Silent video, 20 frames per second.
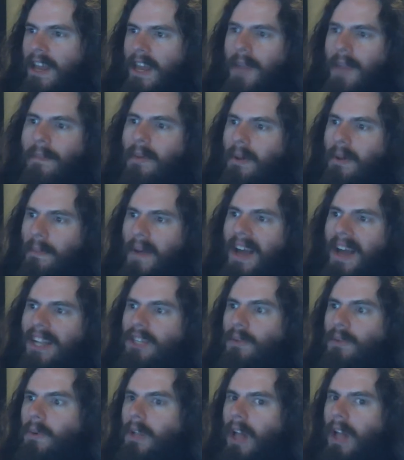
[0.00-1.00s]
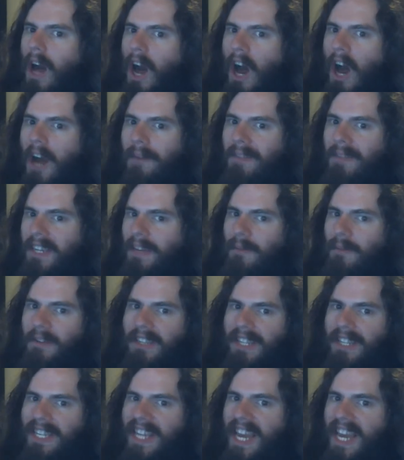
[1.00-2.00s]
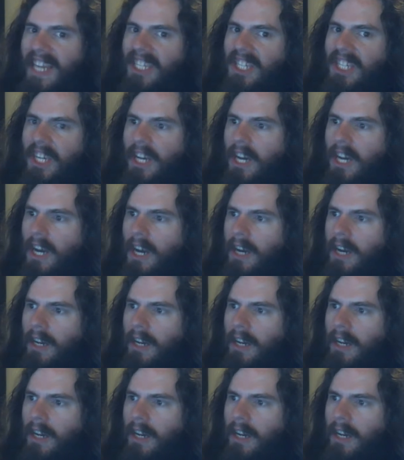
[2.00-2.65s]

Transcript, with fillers: in perpetual harmony with nature.